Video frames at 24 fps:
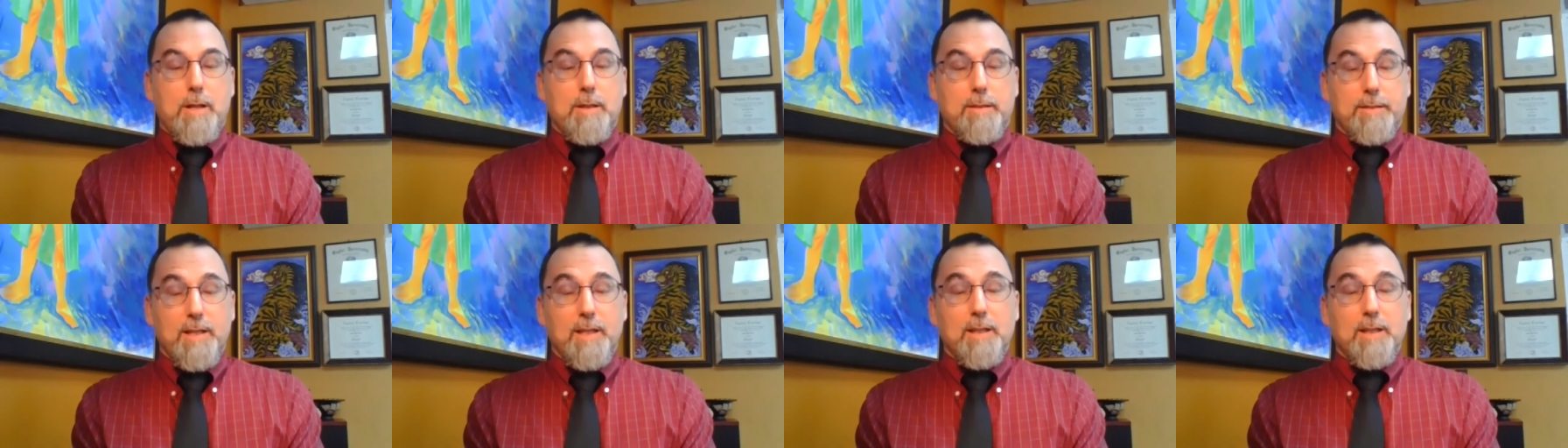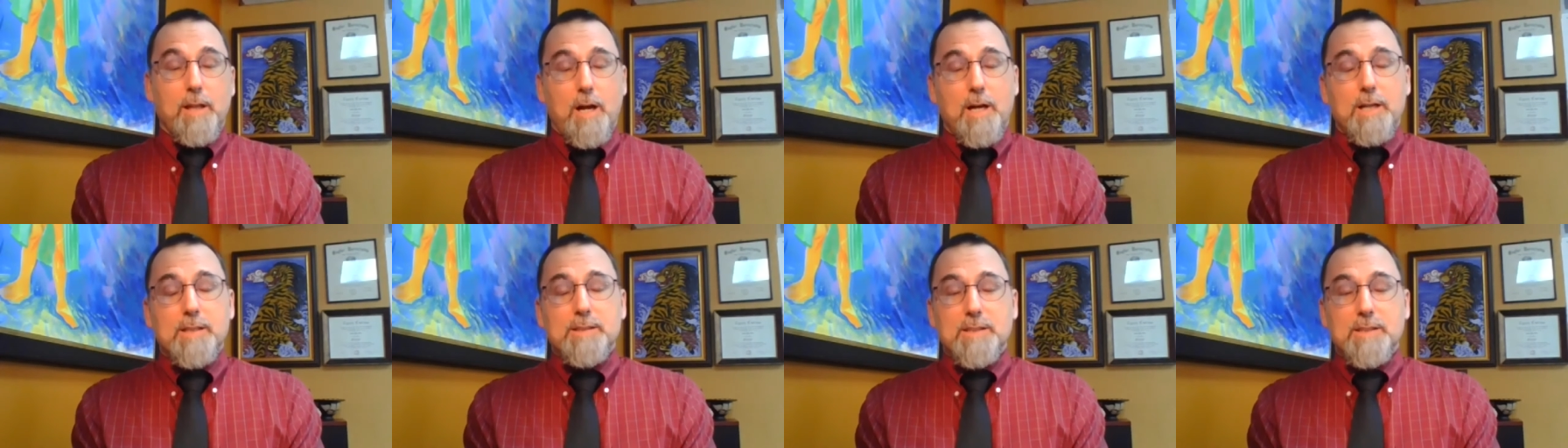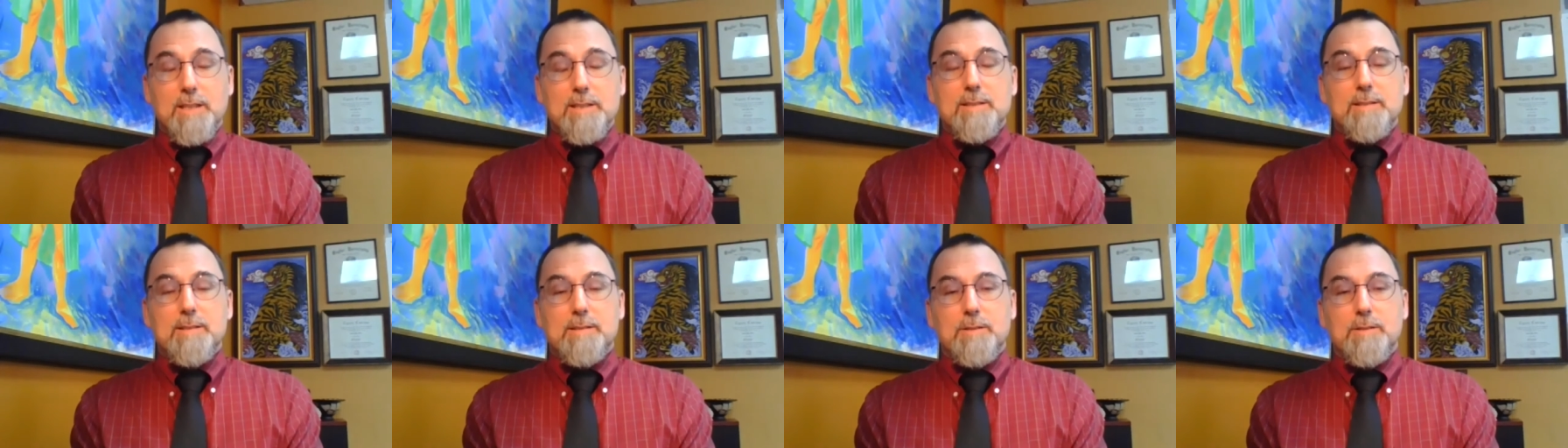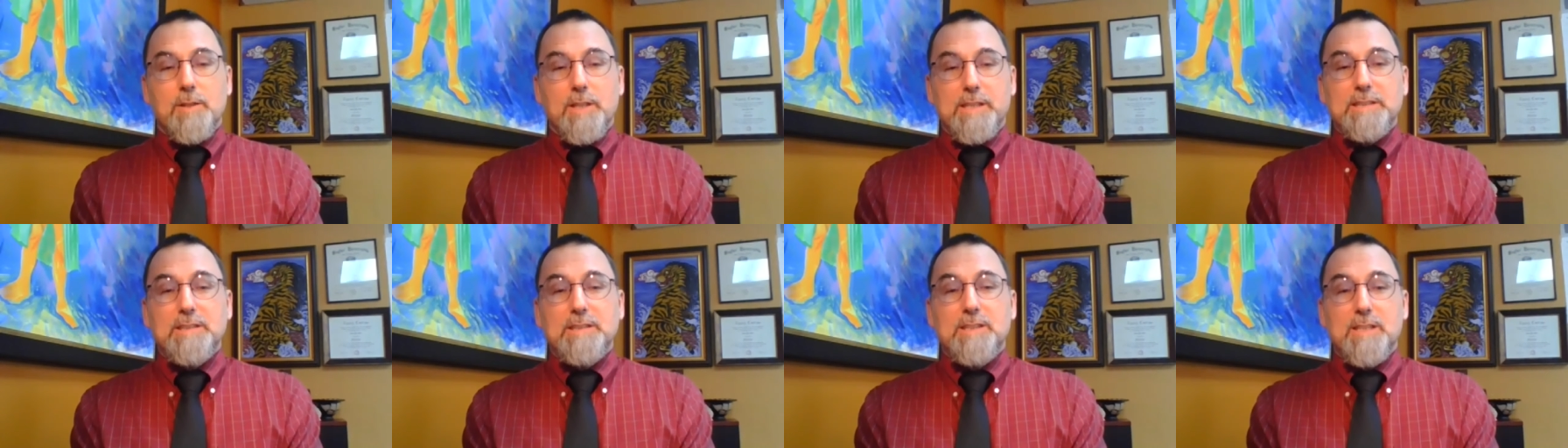the largest
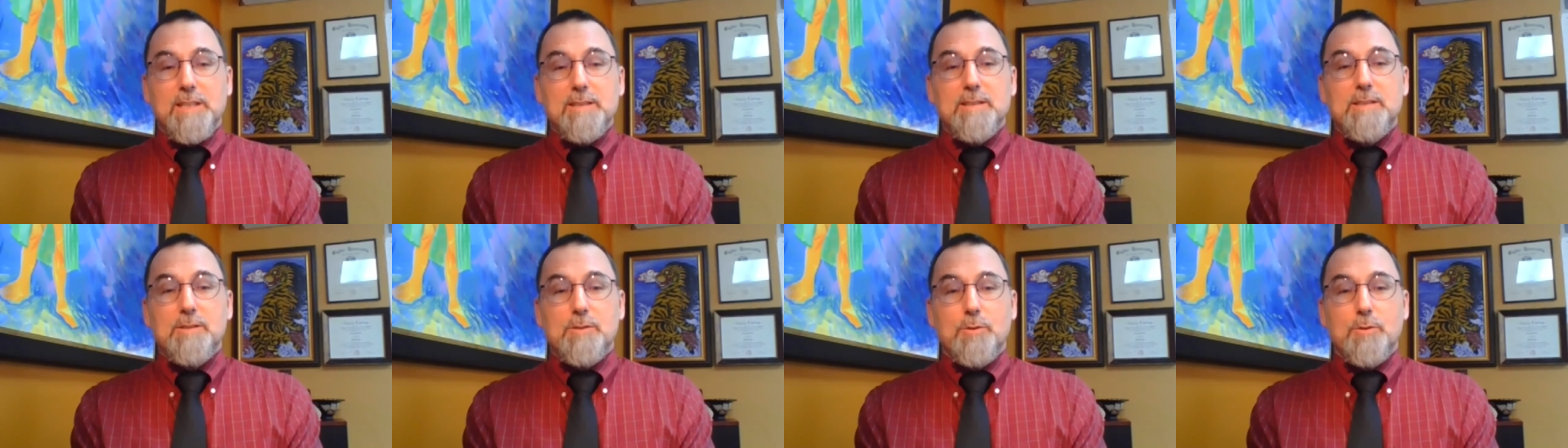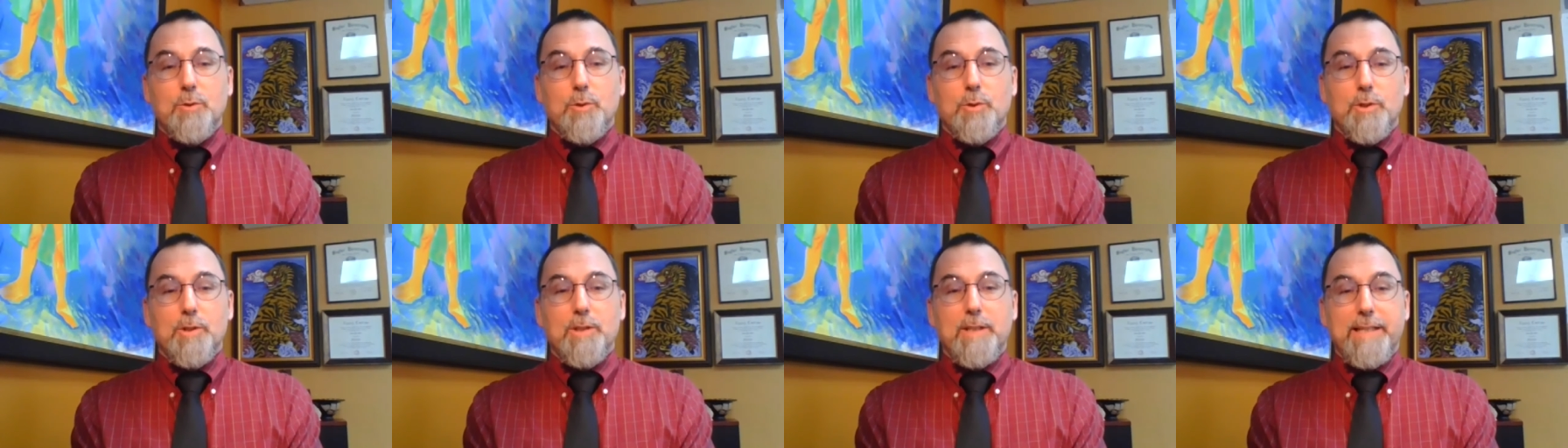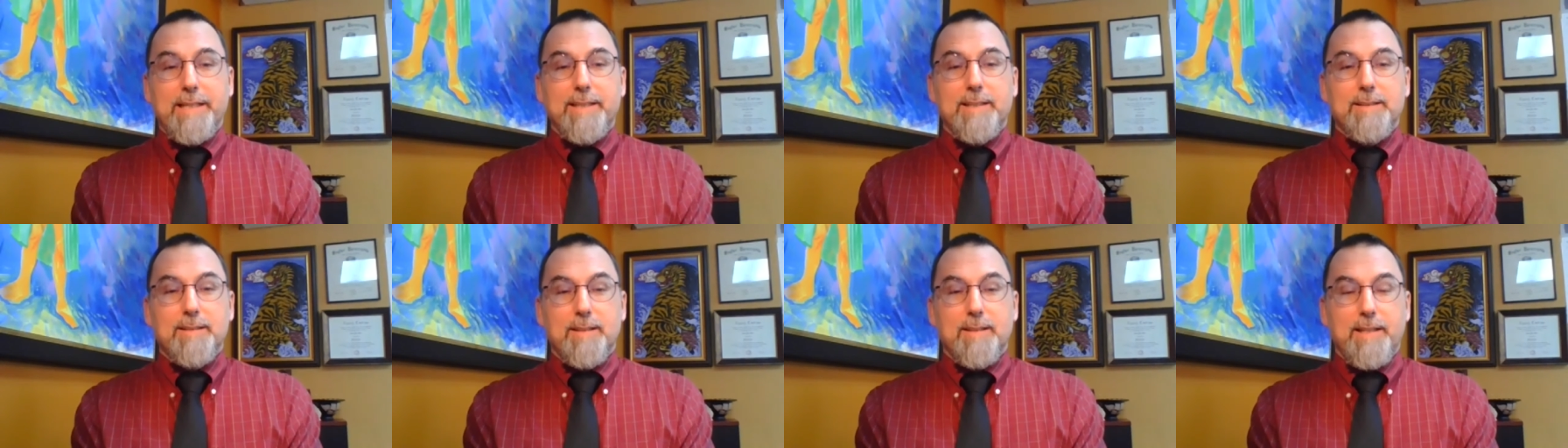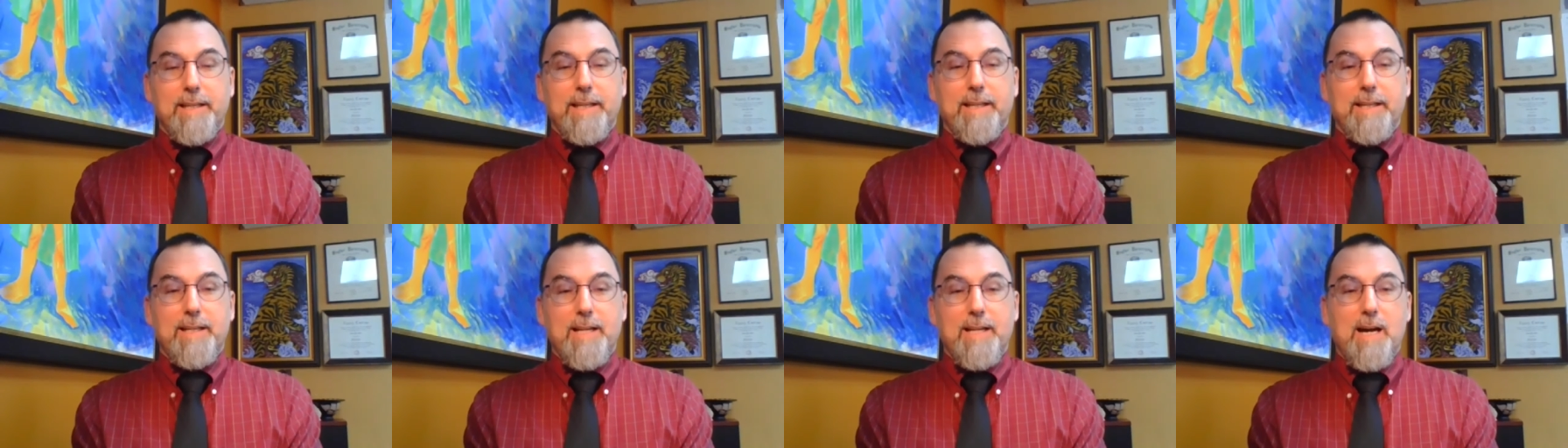Christian school in,
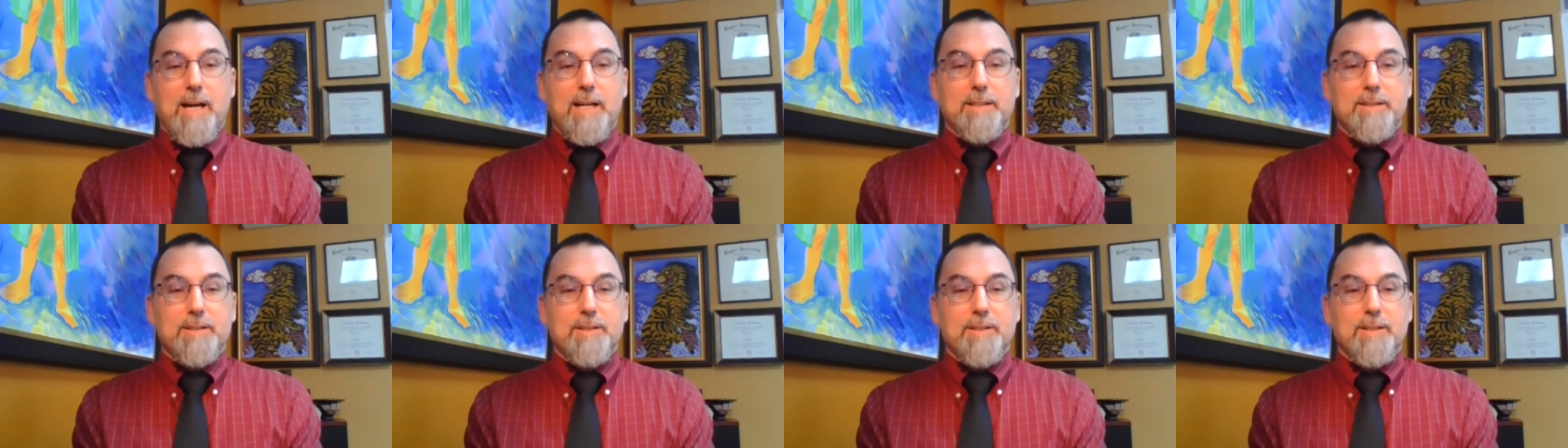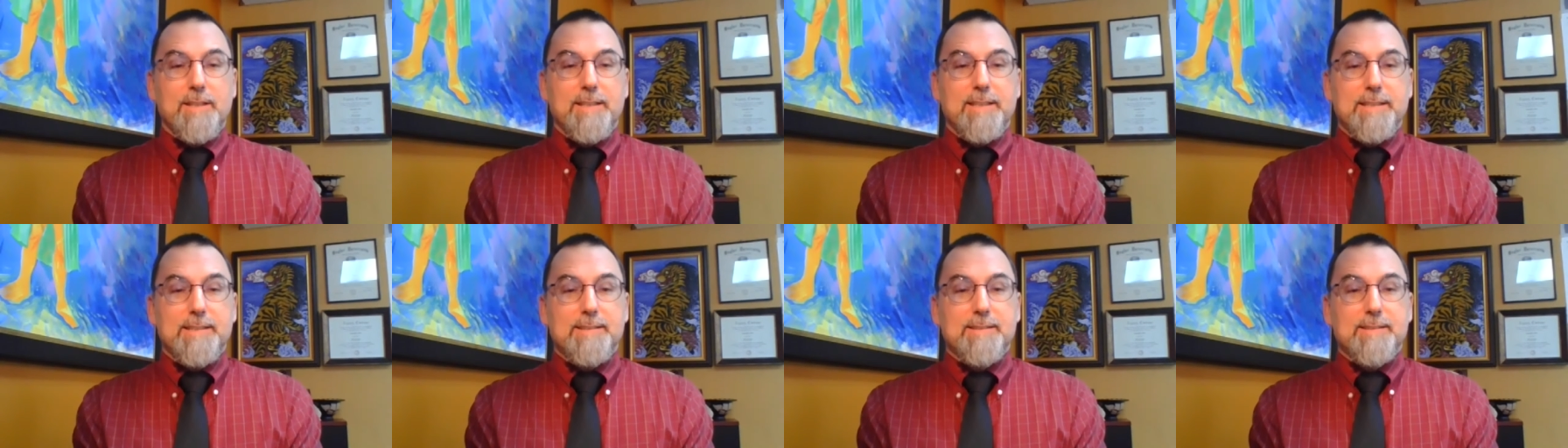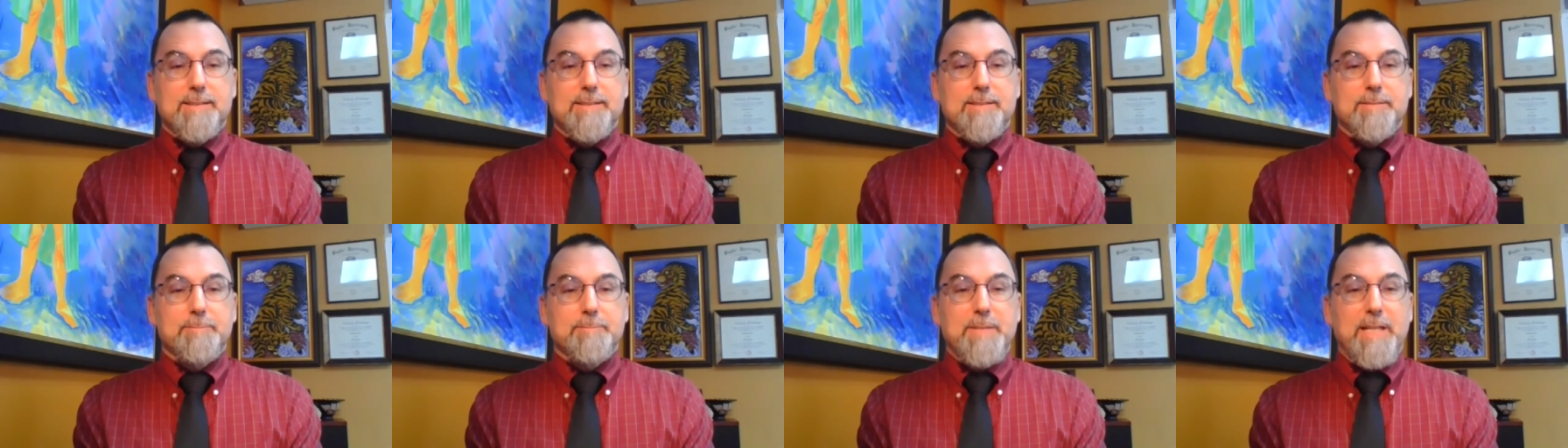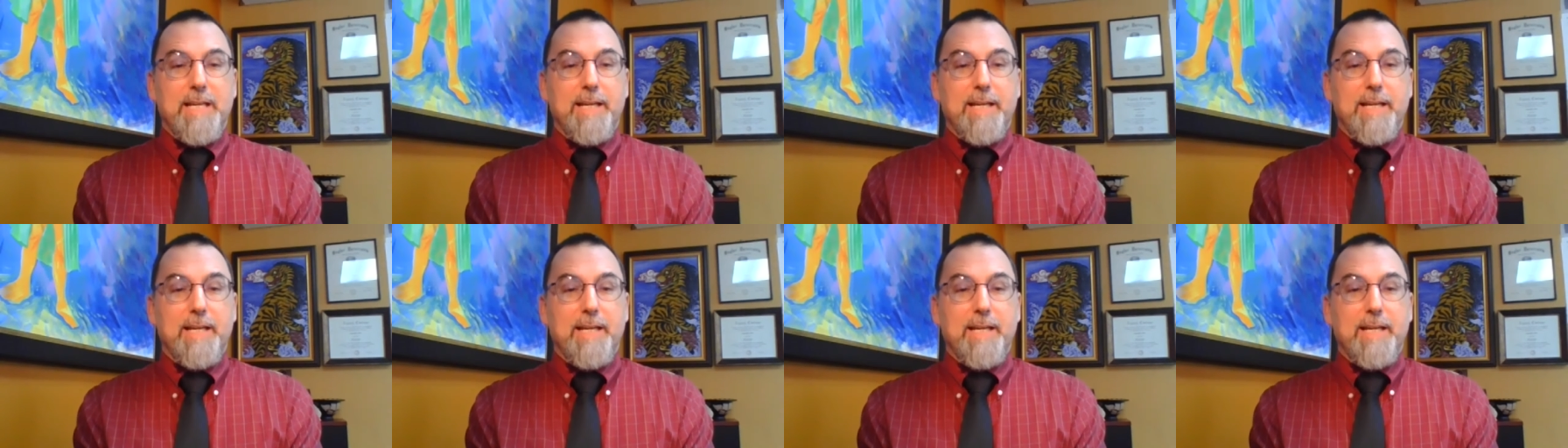in Honduras,